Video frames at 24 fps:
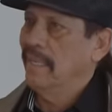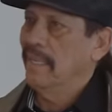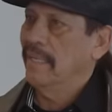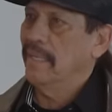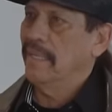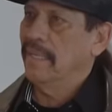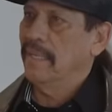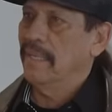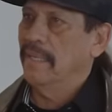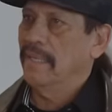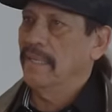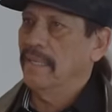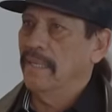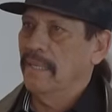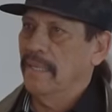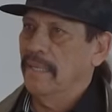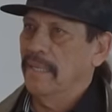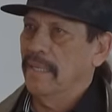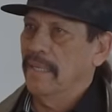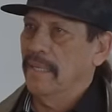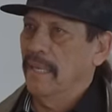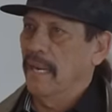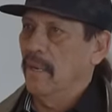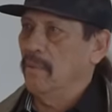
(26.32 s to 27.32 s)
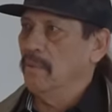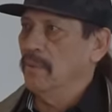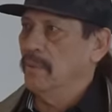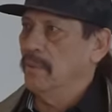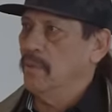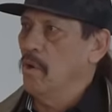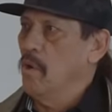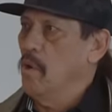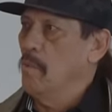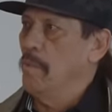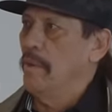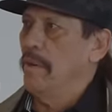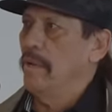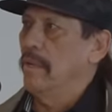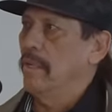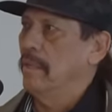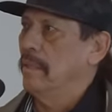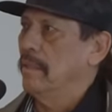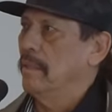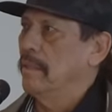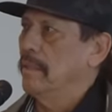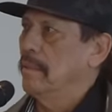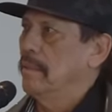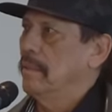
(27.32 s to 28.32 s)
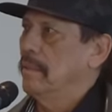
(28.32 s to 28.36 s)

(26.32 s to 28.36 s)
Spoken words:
And I was sober.